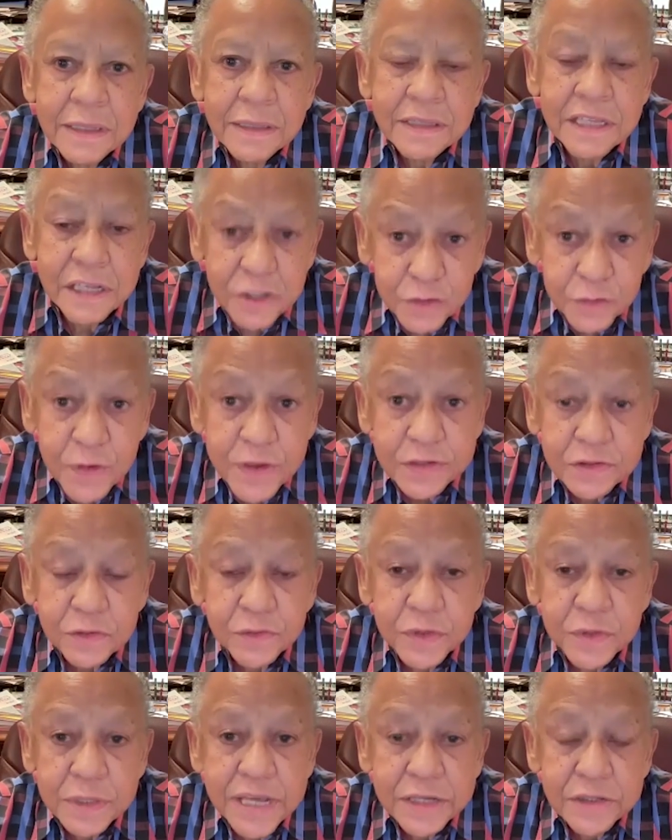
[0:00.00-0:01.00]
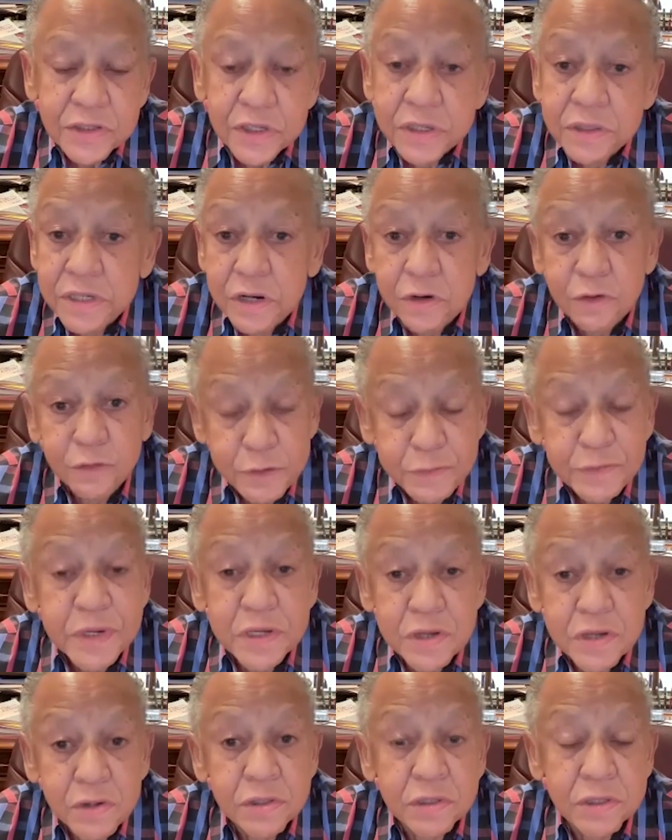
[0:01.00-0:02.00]
this festival has continued. 50
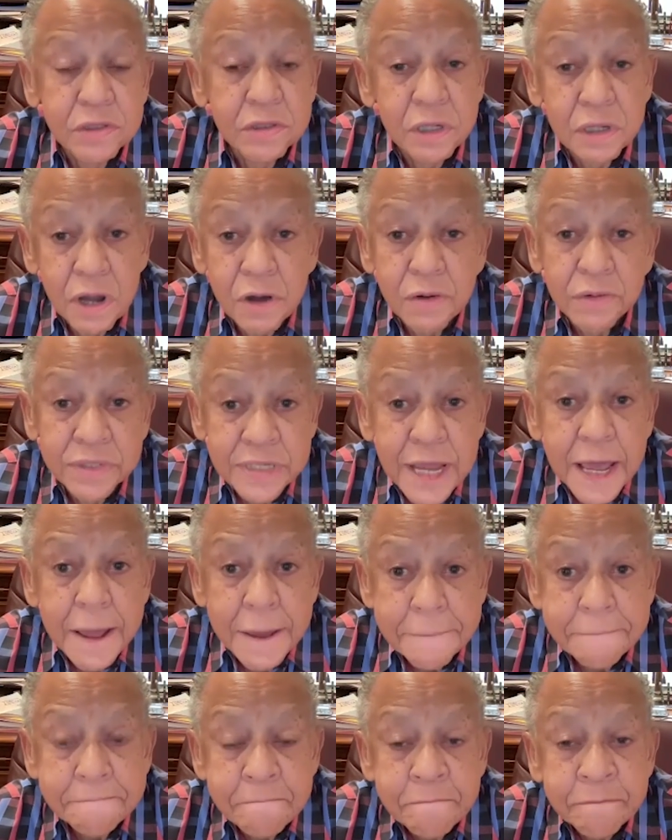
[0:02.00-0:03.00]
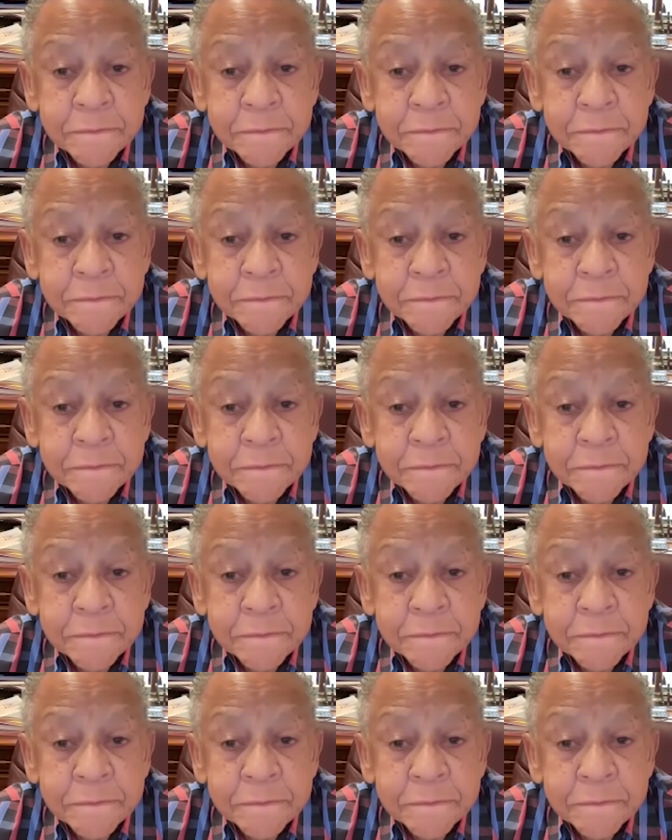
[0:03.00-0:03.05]
years is a long time.